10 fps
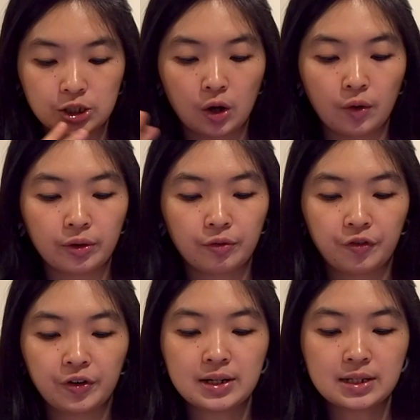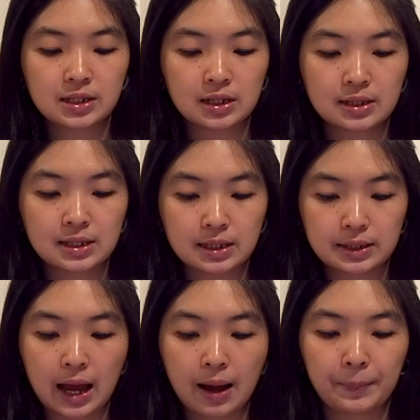So the first
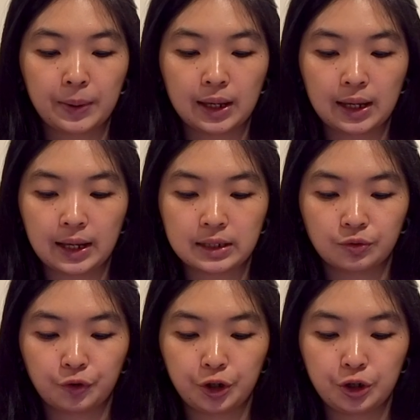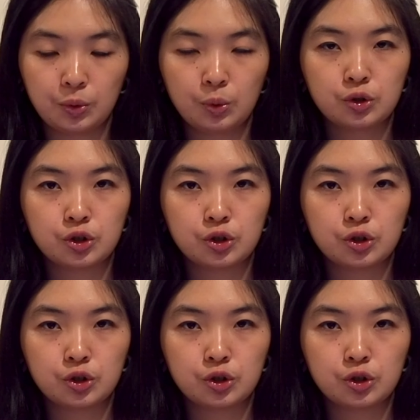step is for you